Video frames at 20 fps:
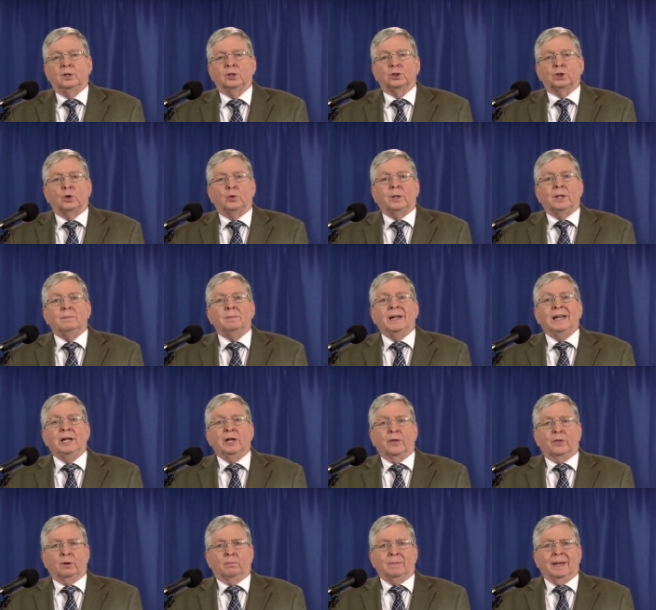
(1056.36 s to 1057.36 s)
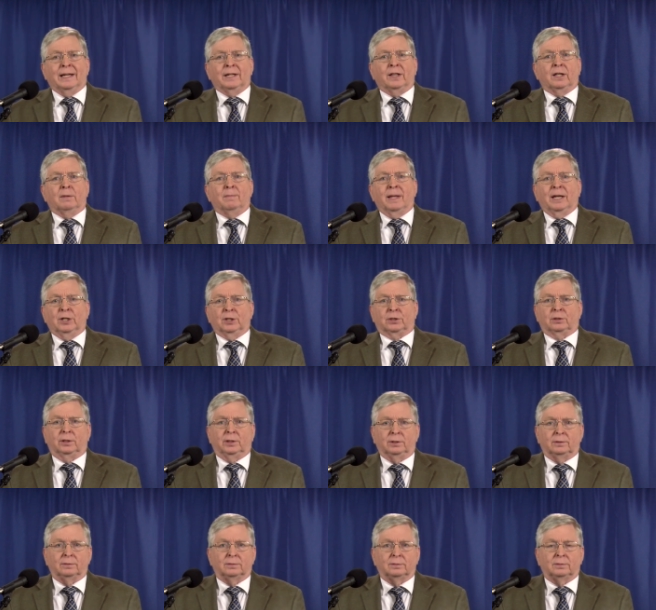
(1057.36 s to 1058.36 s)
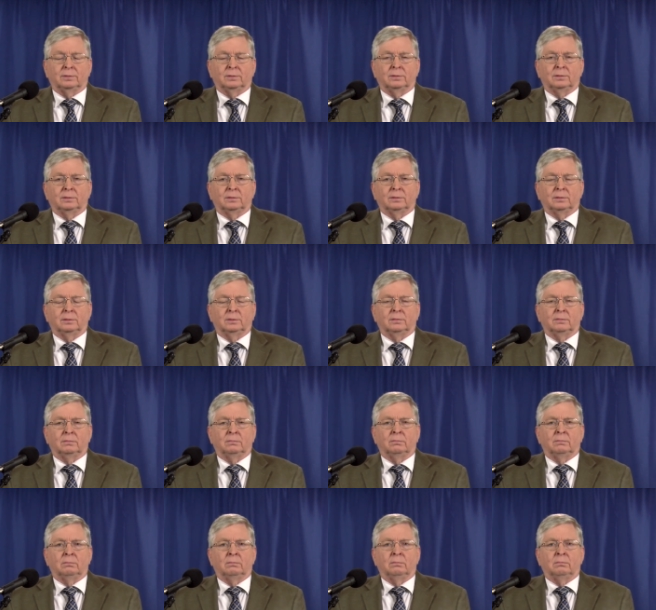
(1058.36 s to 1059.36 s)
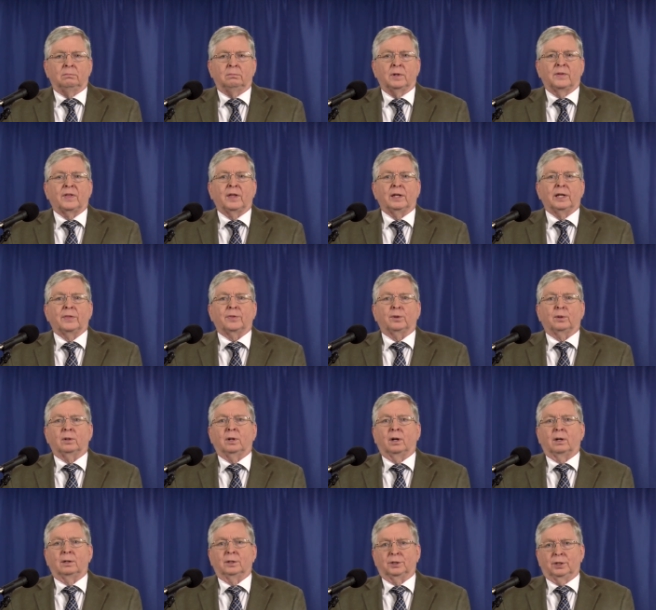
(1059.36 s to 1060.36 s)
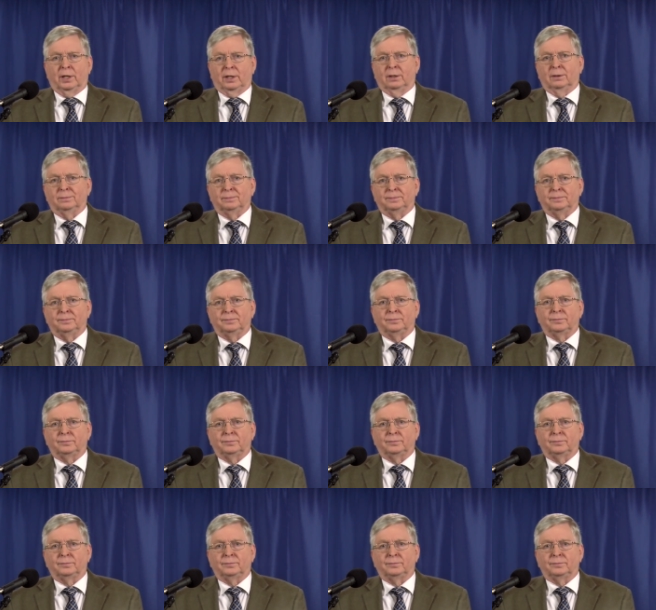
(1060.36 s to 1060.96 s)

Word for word: So did many other men in the ministry, but they let their guards down.